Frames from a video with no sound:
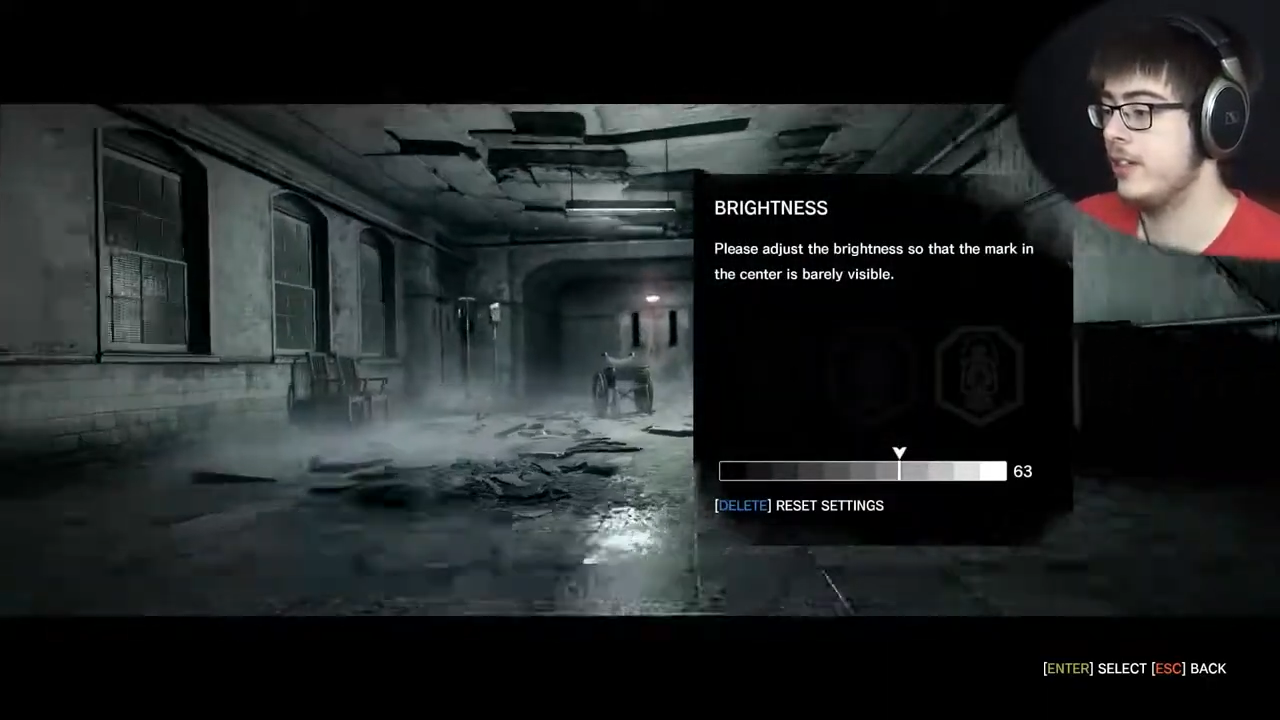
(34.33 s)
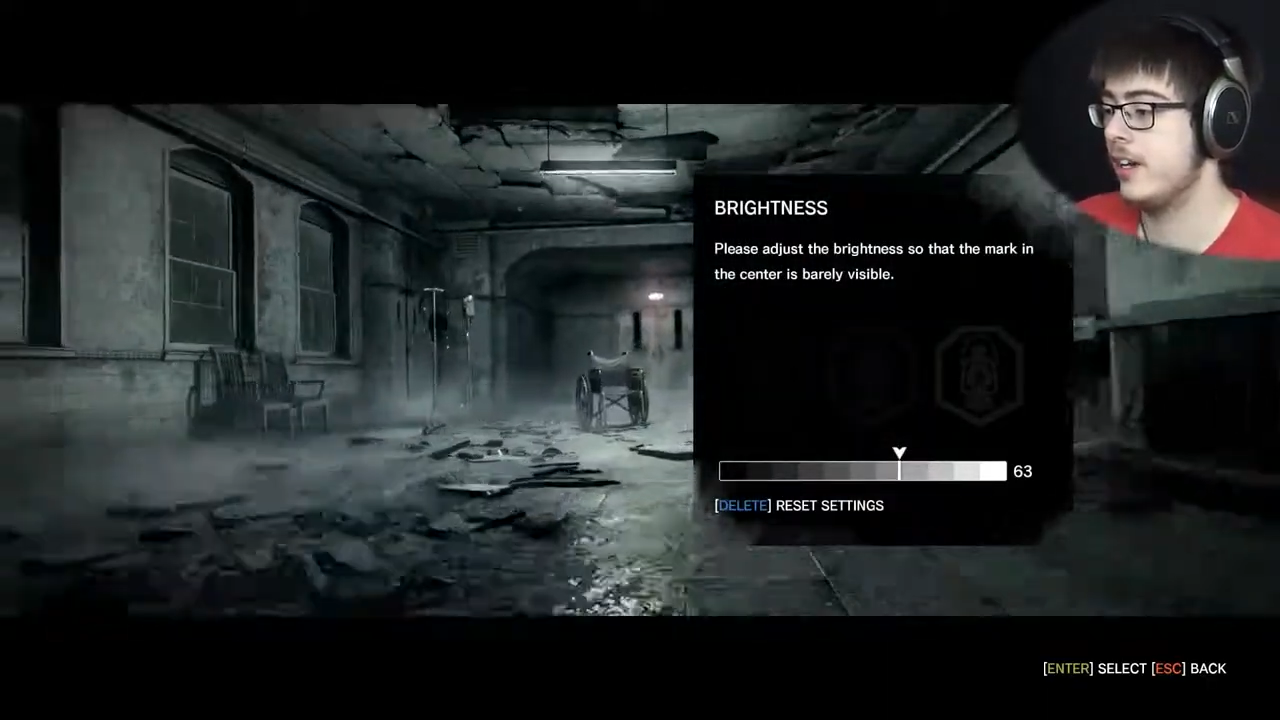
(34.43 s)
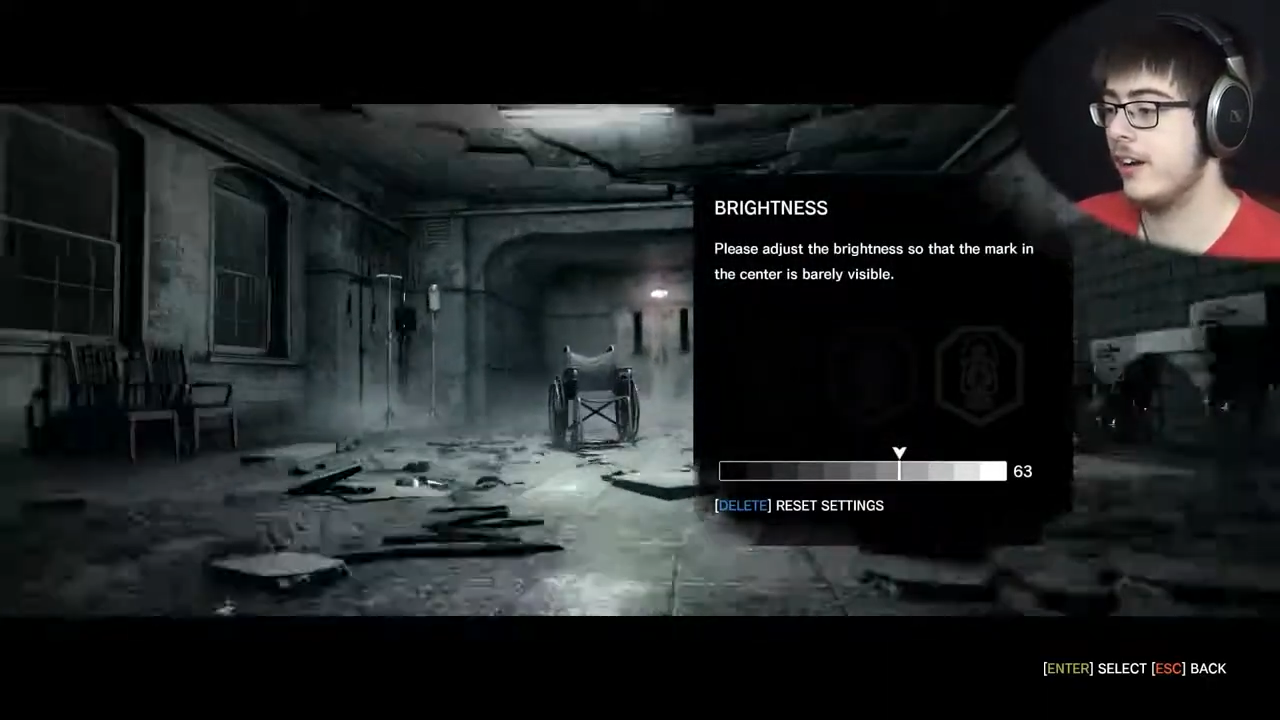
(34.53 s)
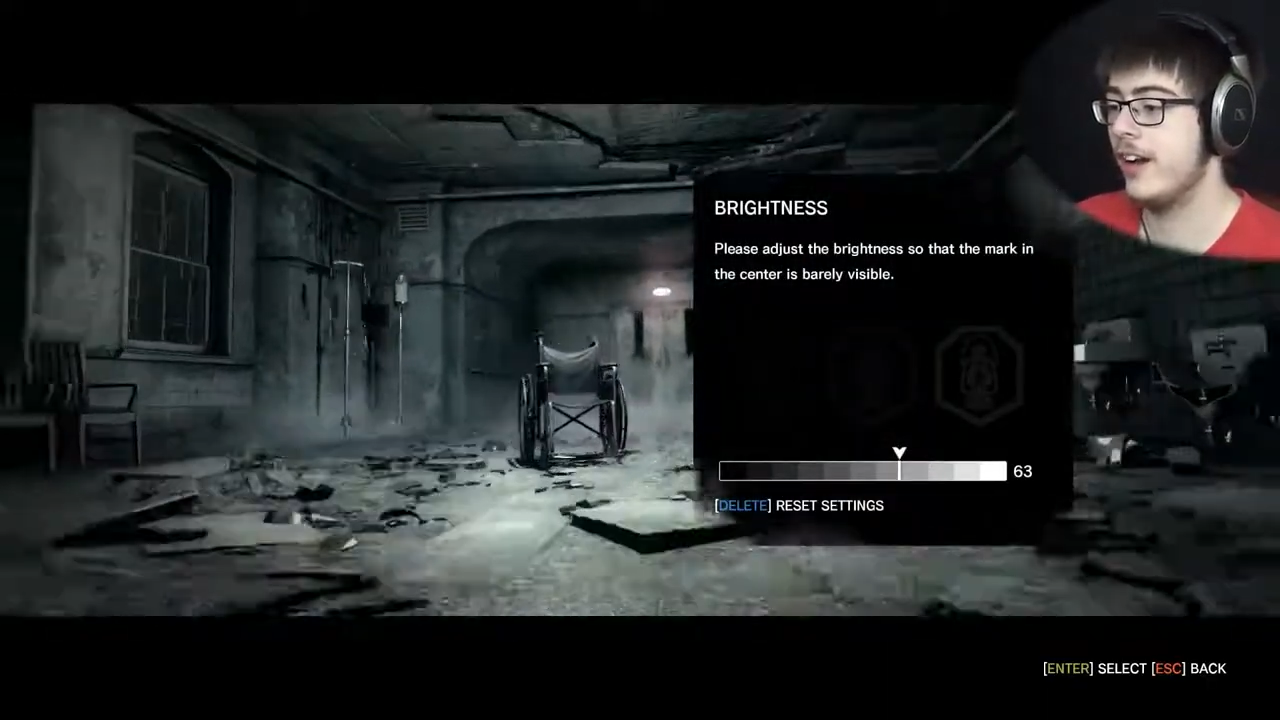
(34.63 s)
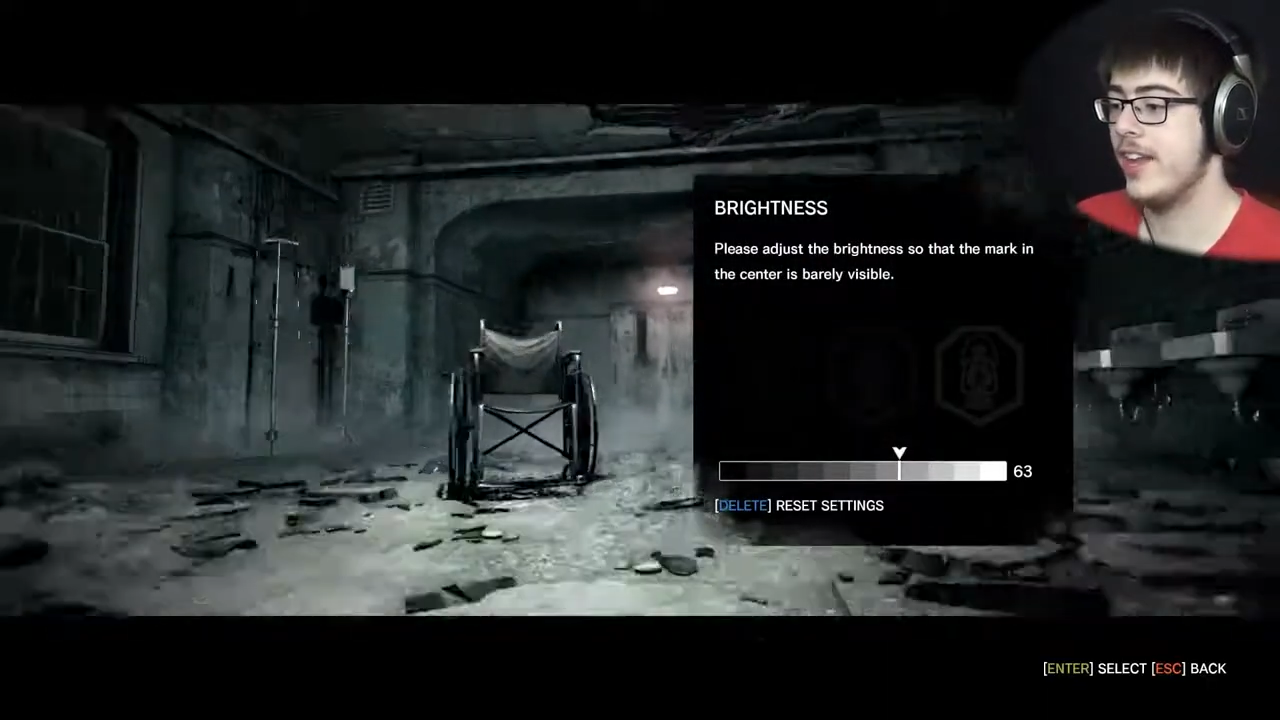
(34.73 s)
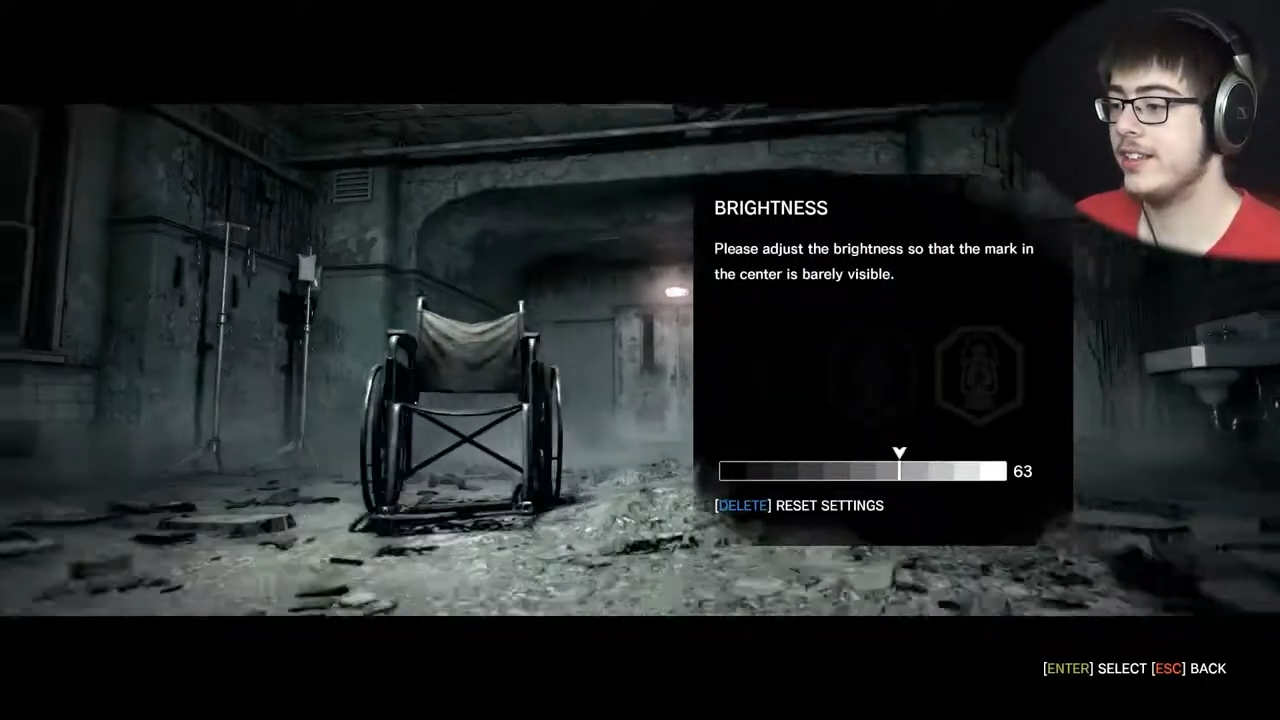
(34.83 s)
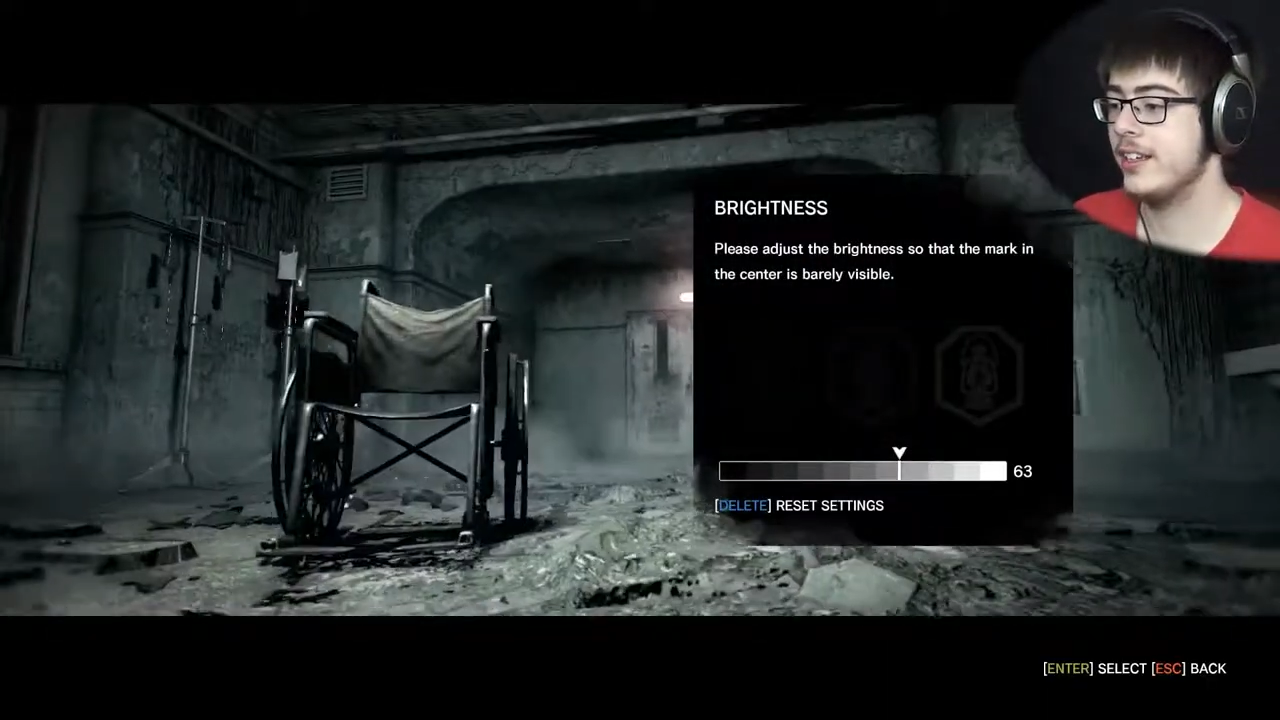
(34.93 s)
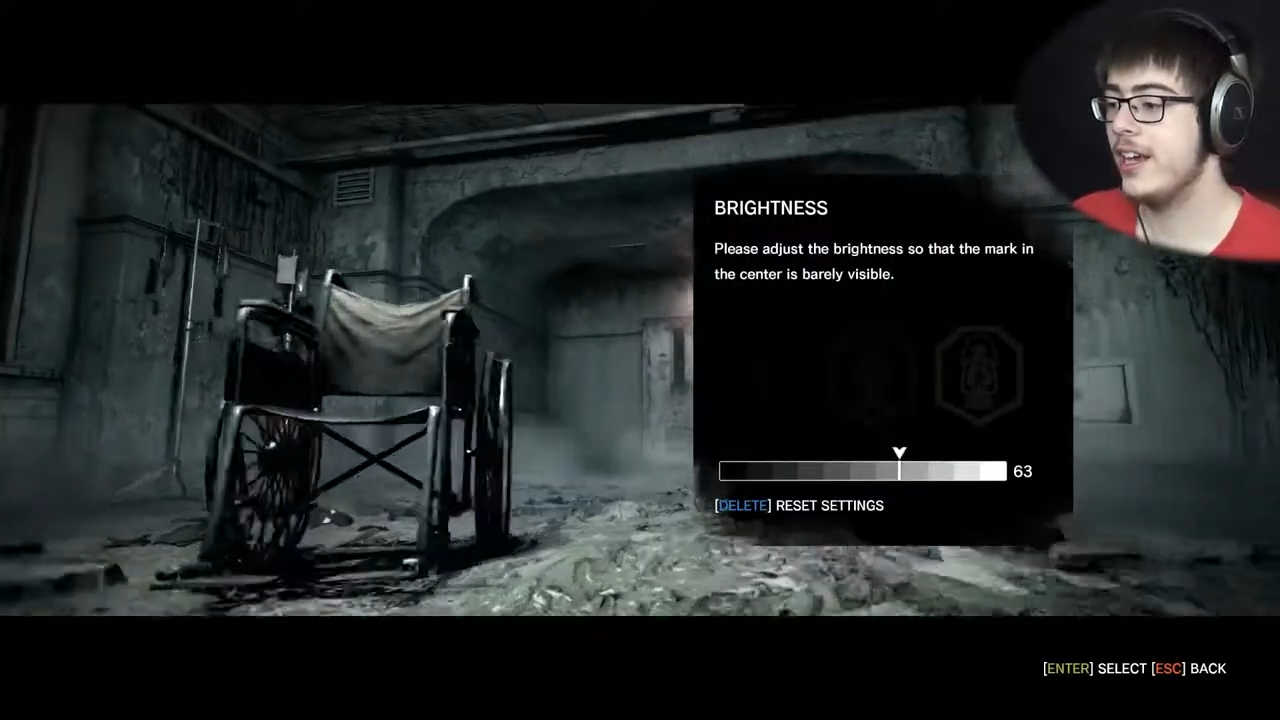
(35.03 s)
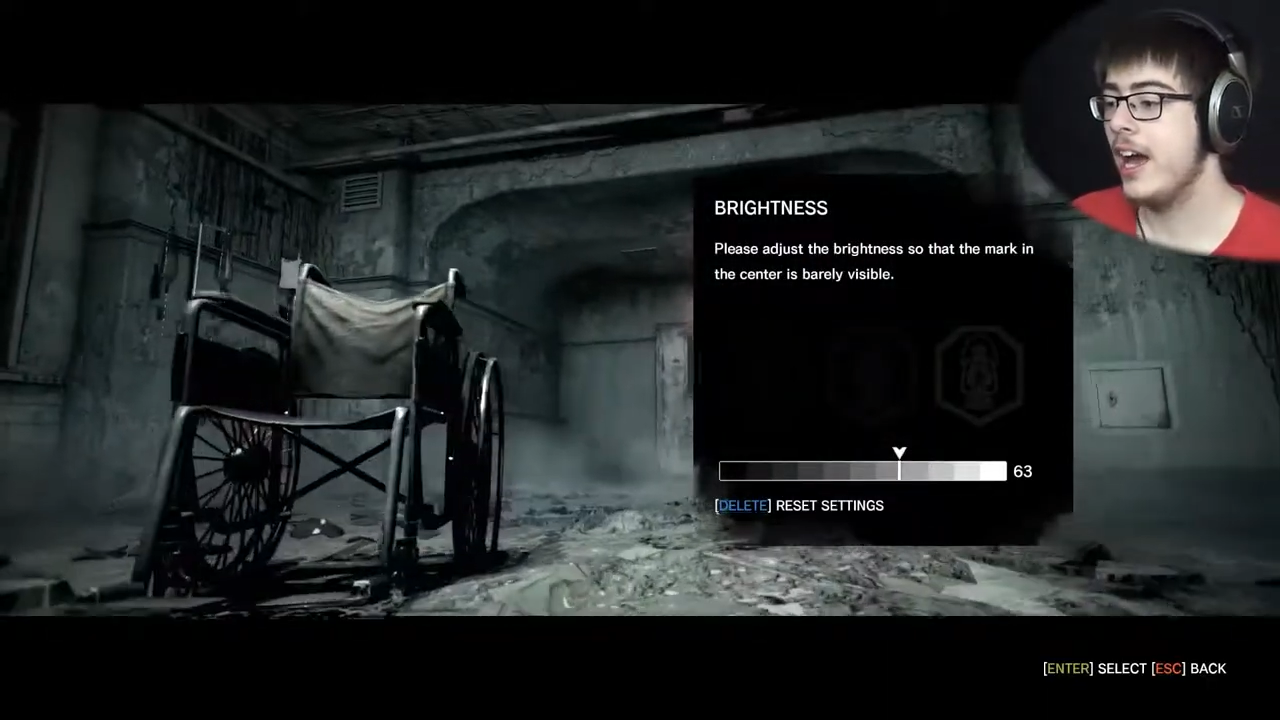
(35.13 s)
Alright.